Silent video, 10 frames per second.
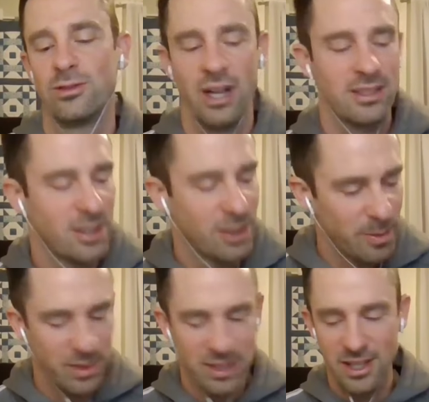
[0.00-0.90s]
Well, Josh, I
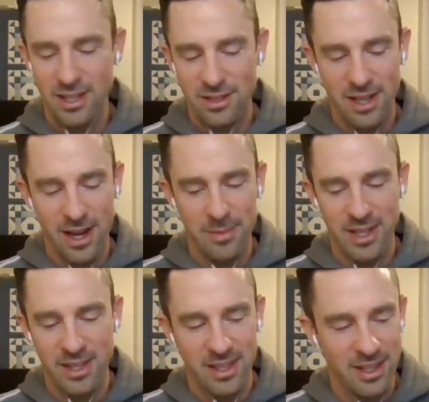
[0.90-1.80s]
sure appreciate your time.
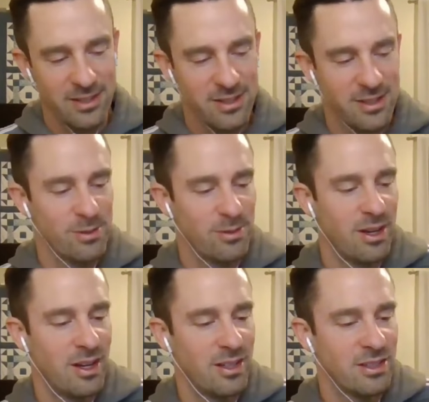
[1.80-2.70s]
Anything else
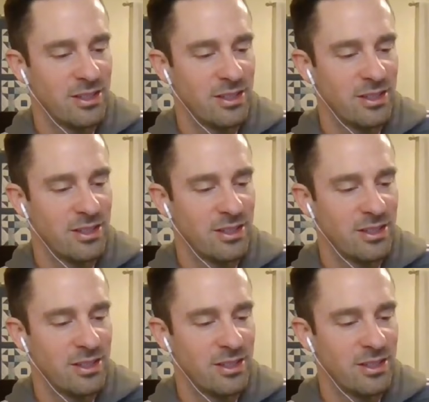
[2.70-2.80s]
to uh,